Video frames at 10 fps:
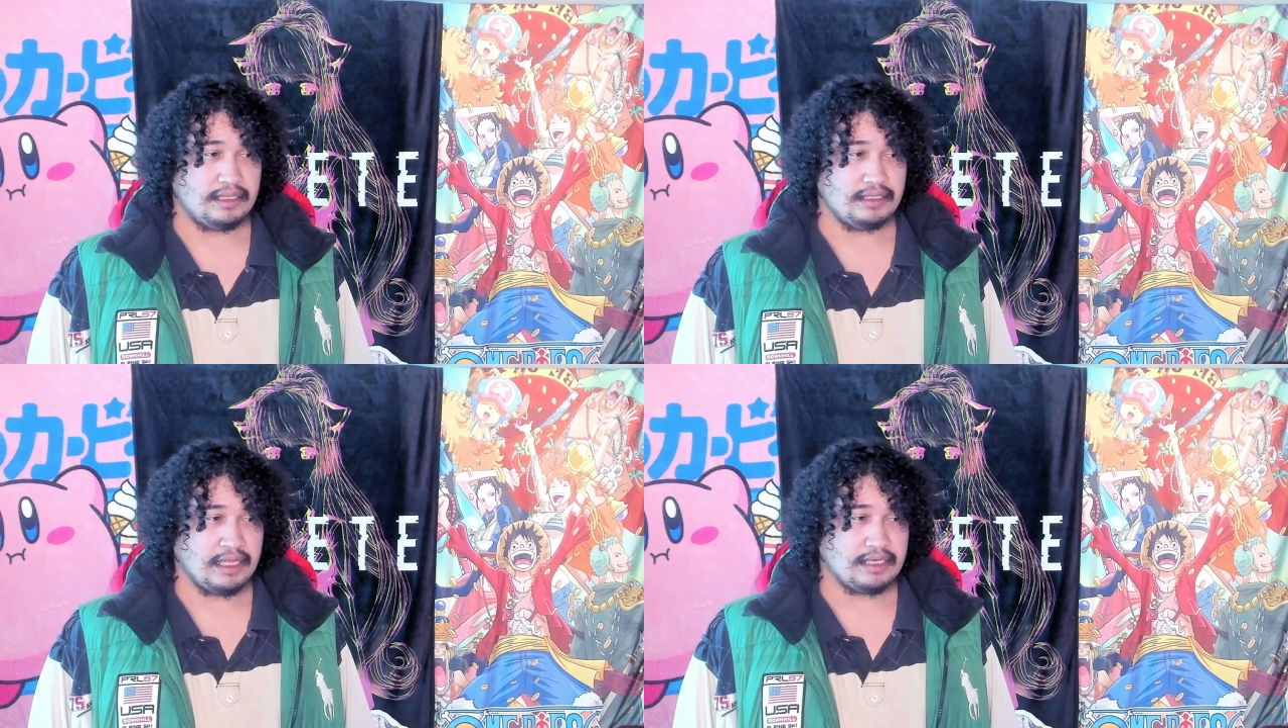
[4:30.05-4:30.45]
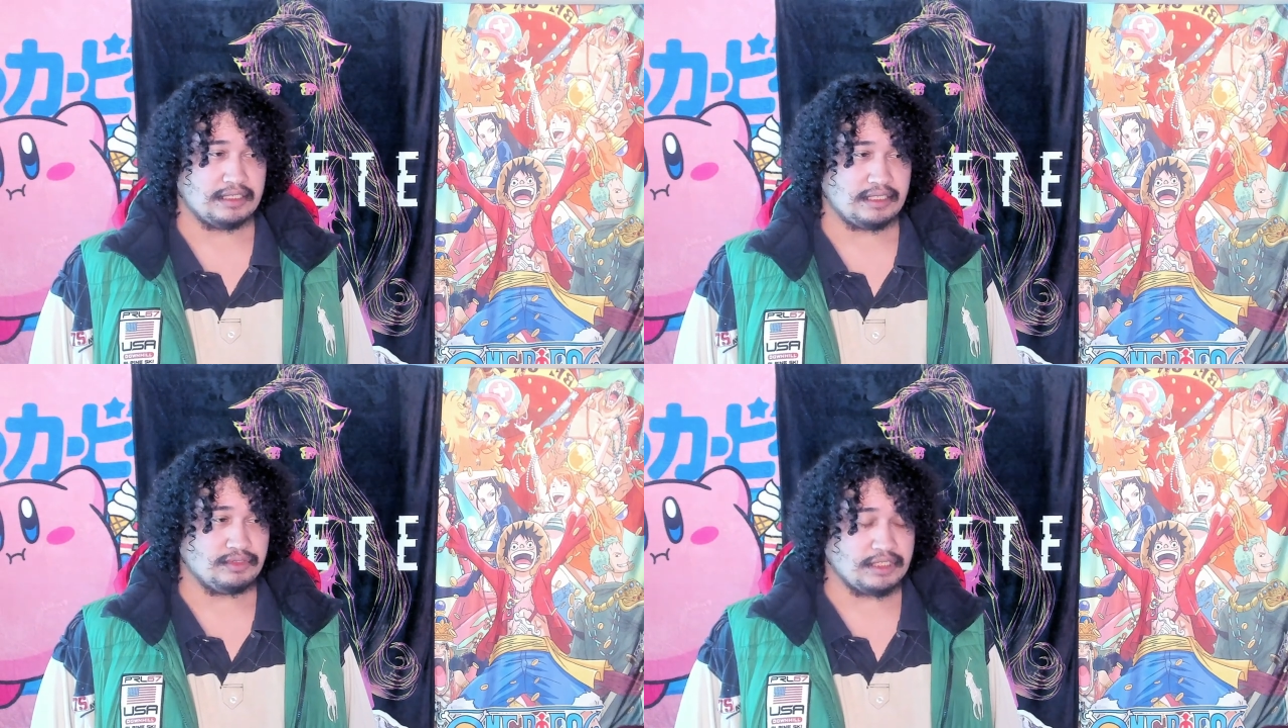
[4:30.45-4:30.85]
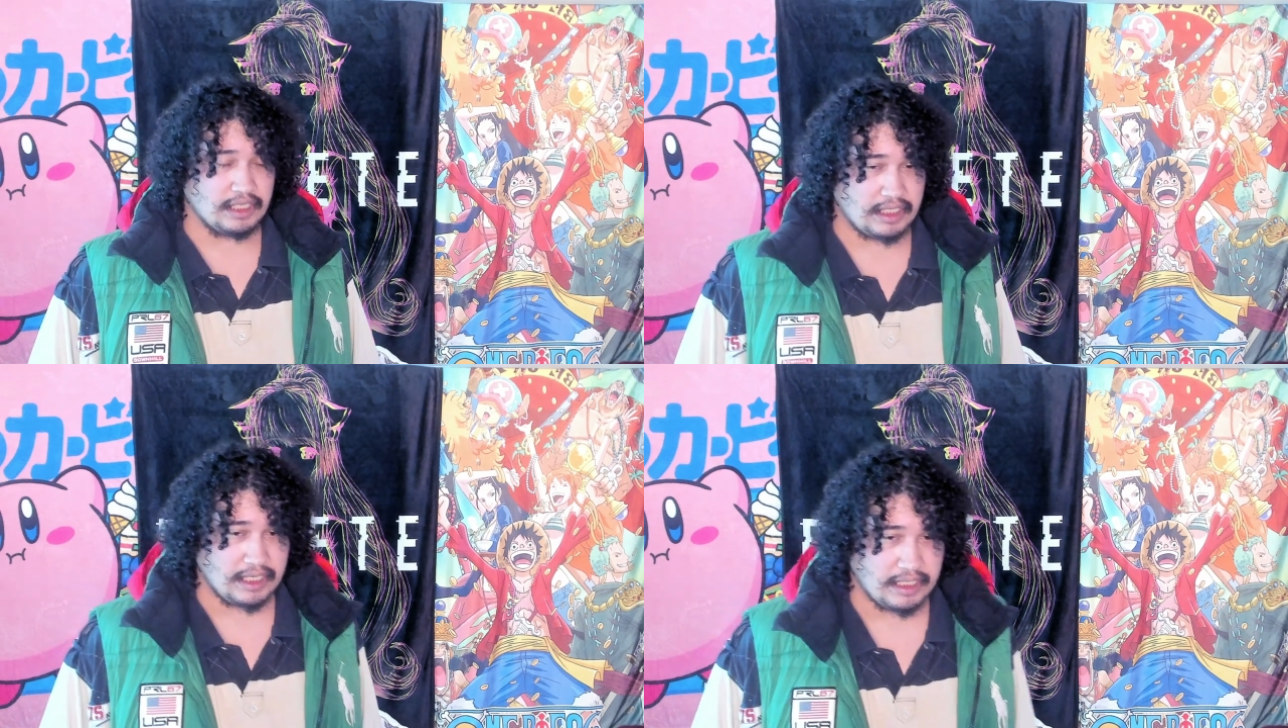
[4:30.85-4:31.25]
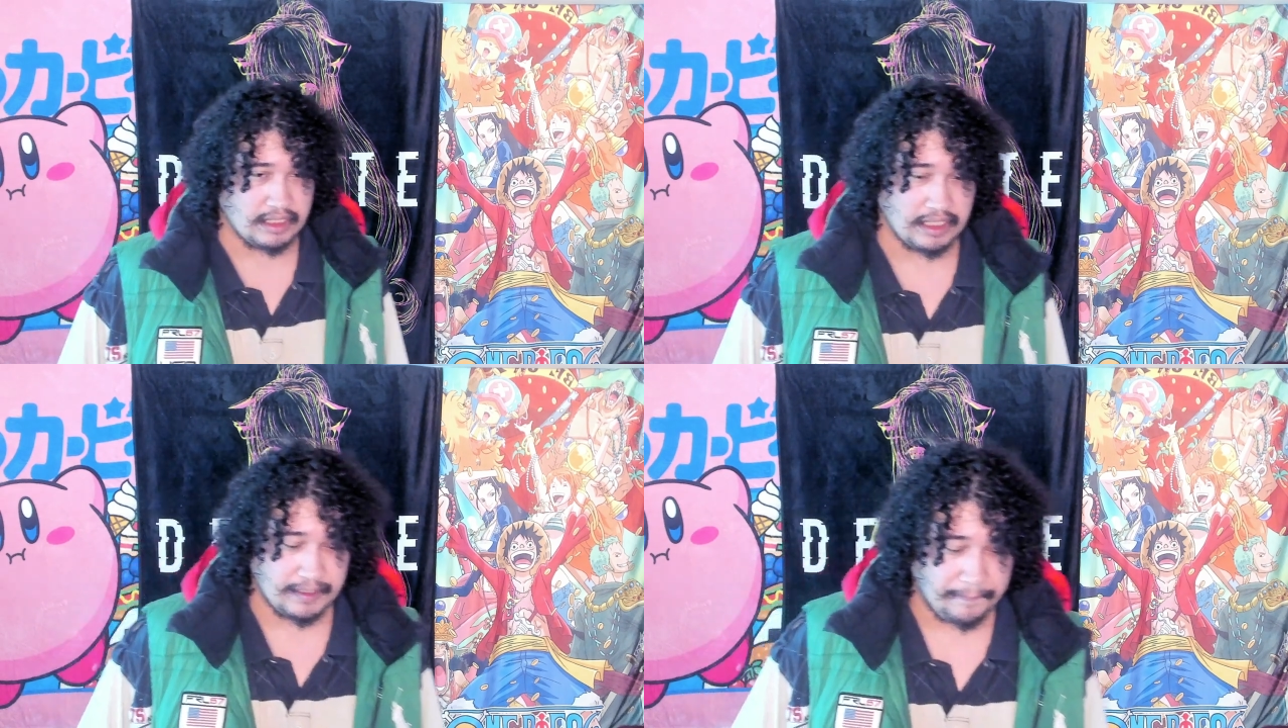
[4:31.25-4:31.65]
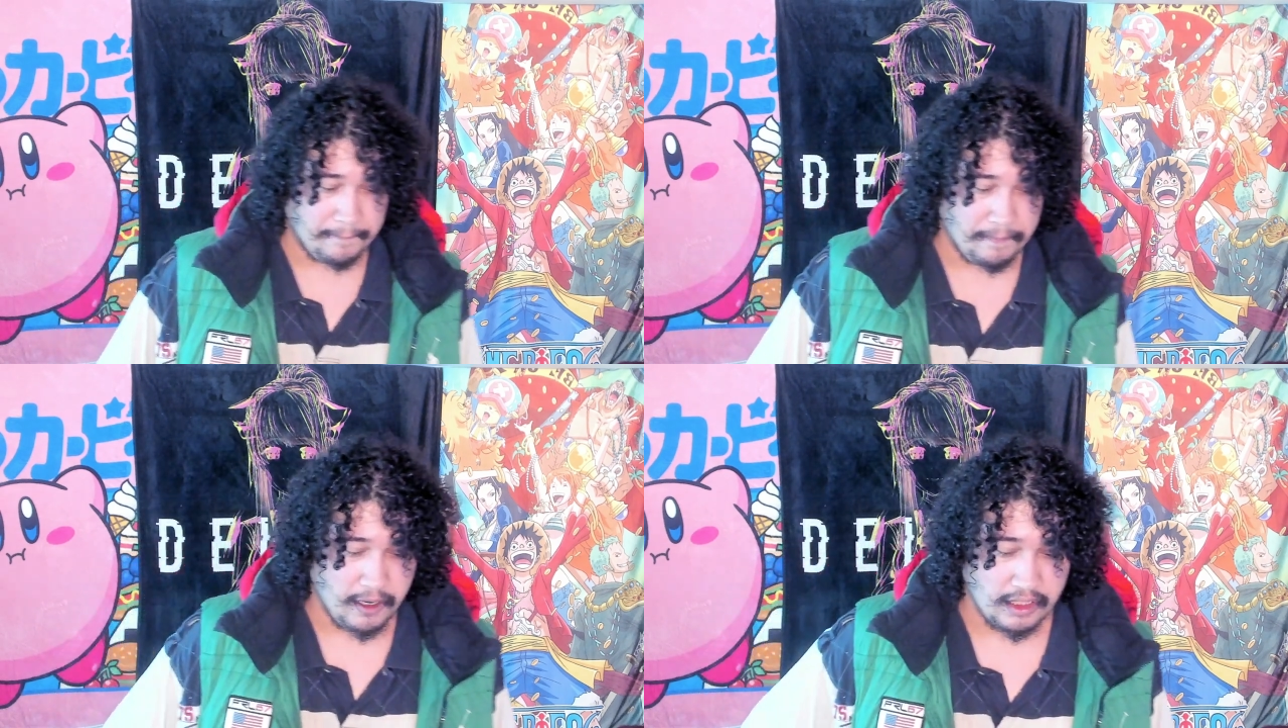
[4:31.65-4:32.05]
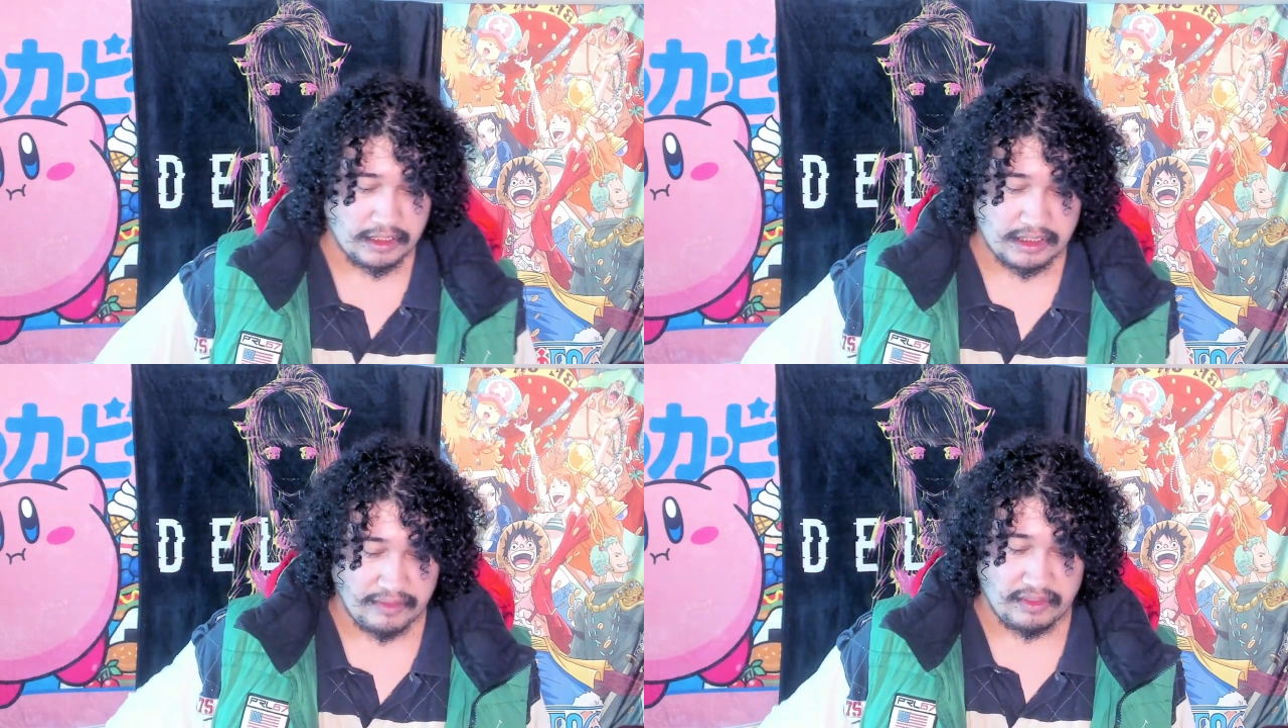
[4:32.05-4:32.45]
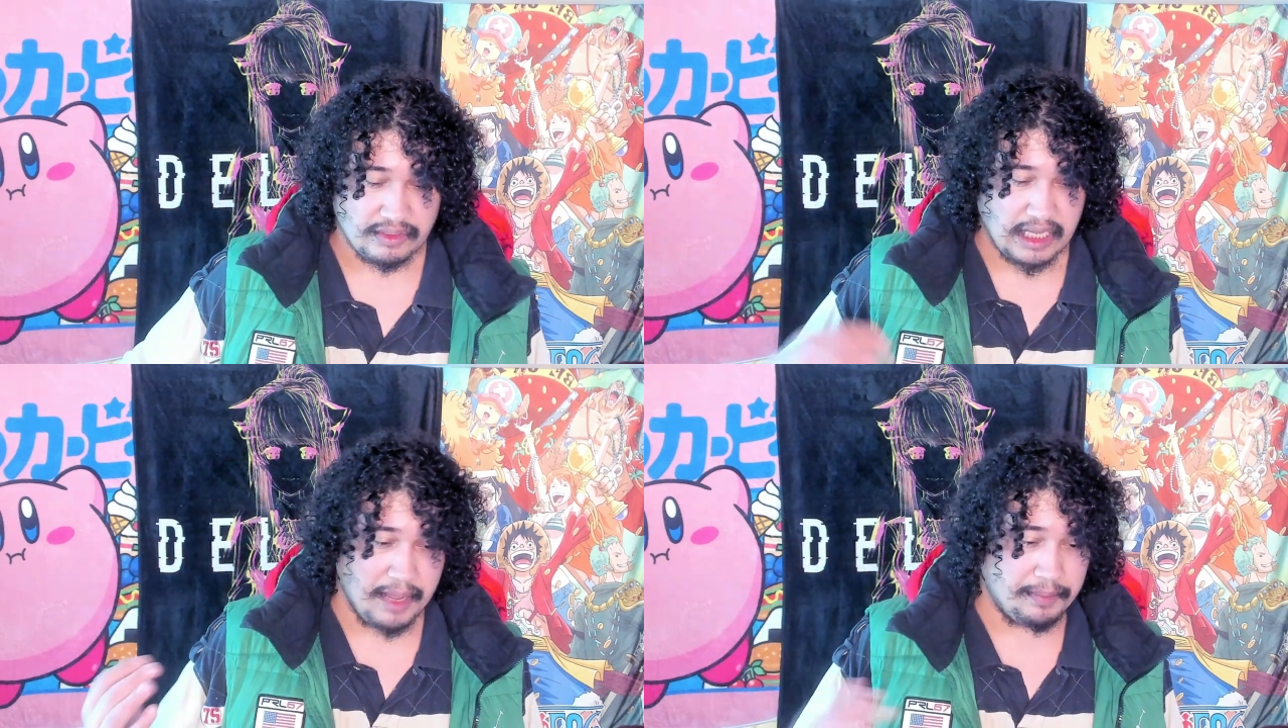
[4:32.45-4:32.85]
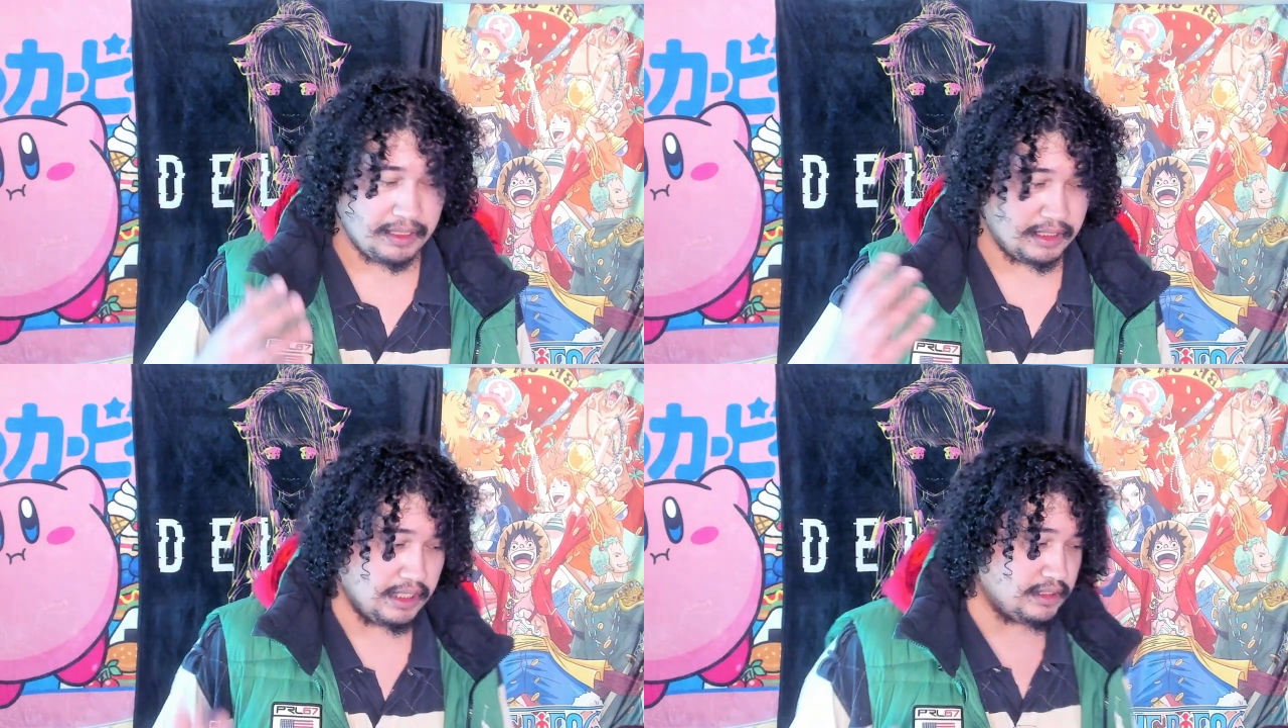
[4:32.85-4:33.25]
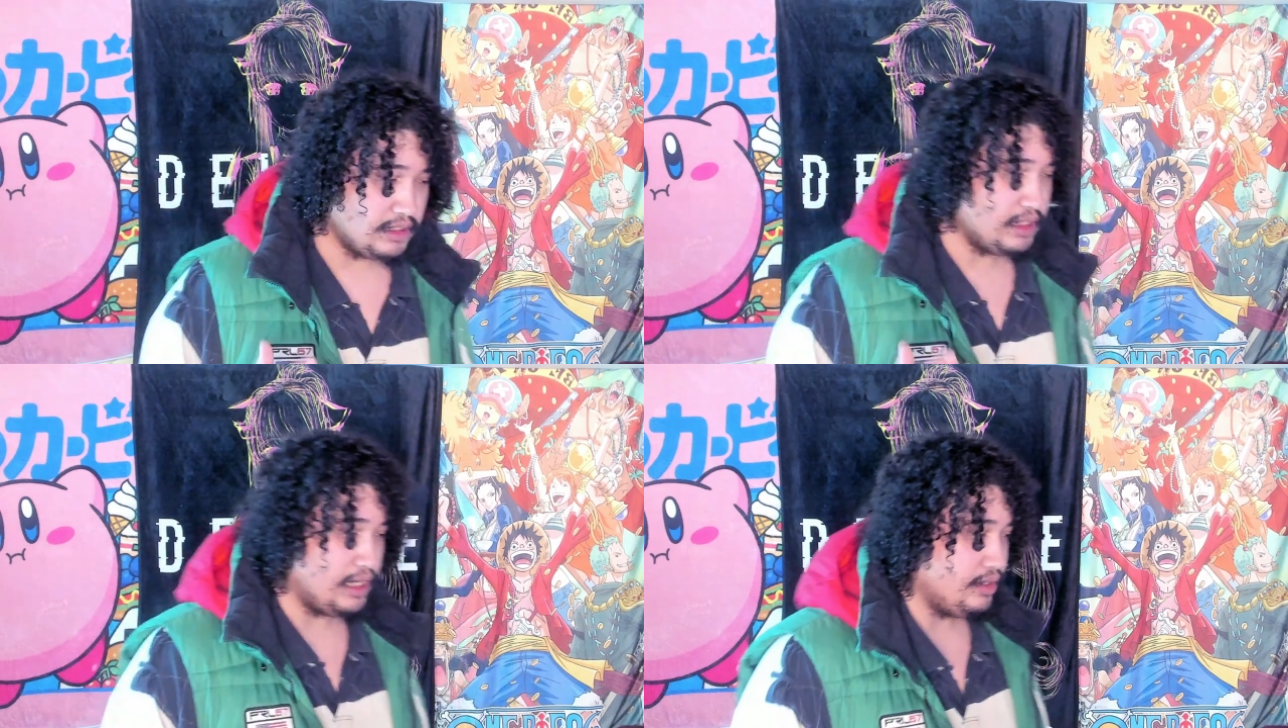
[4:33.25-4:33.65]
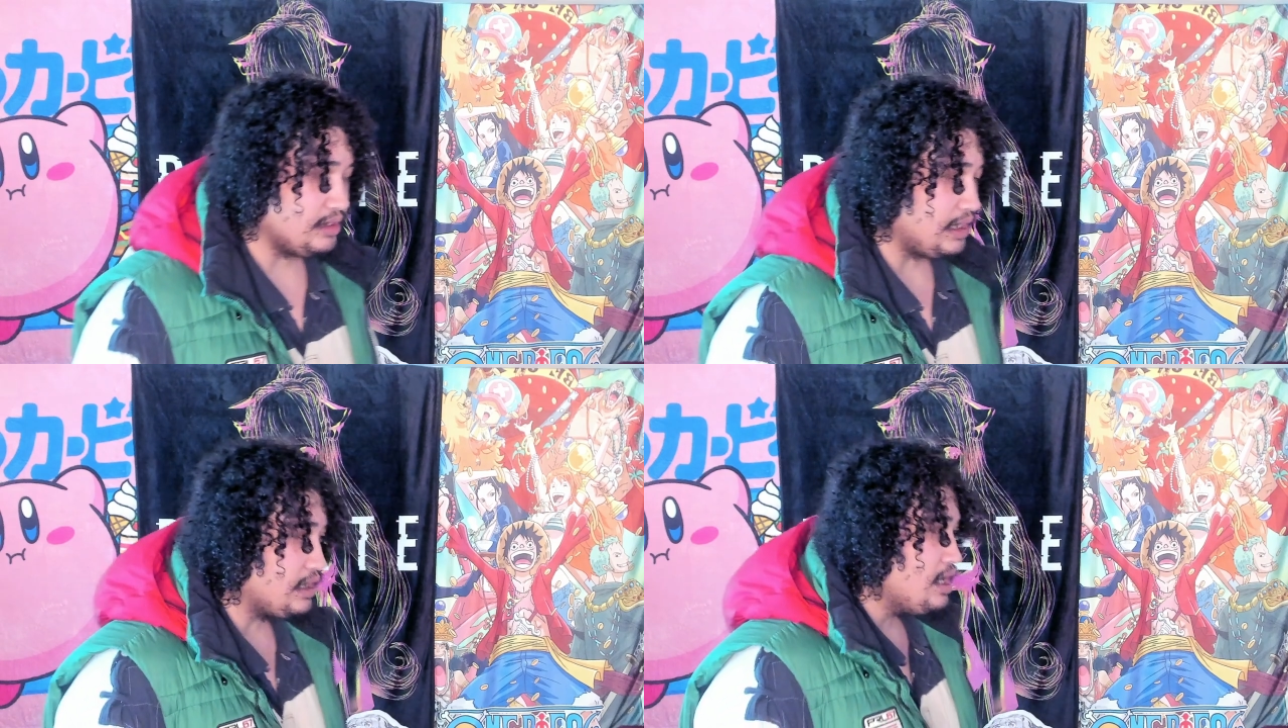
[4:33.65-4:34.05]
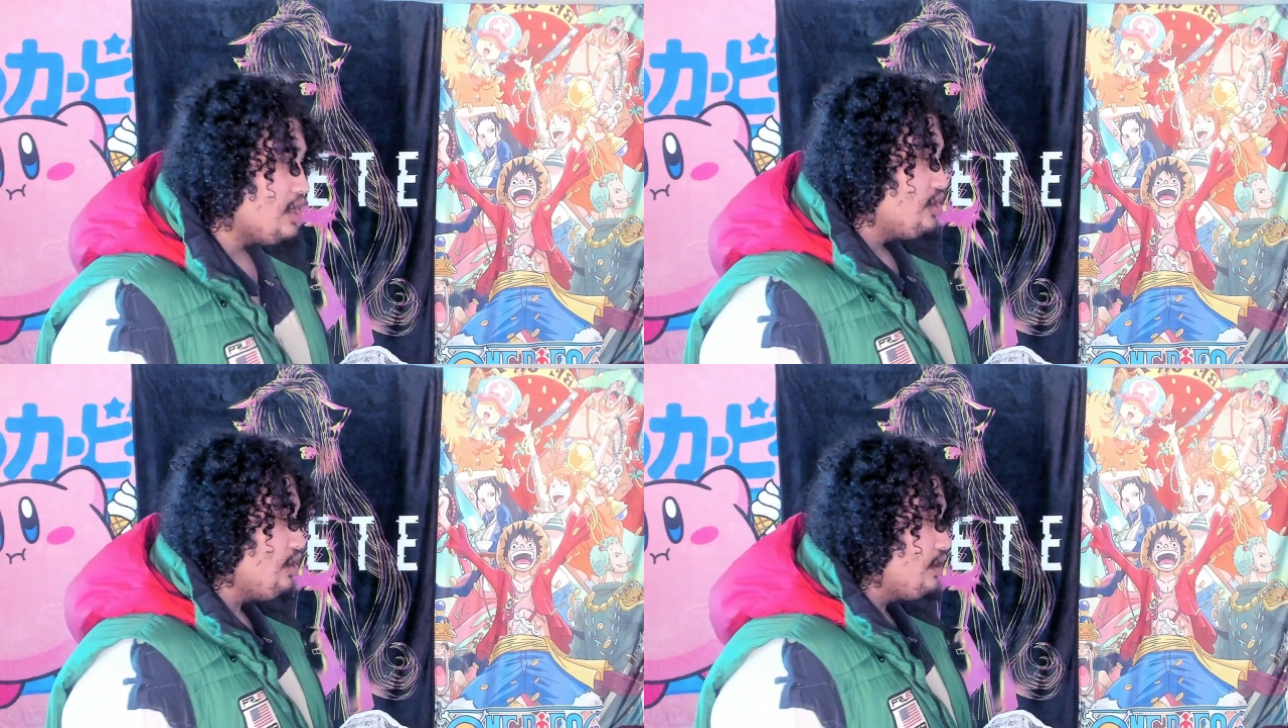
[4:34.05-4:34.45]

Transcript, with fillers: like, because I was looking at, like, all the stuff that was happening yesterday and I was like, yo,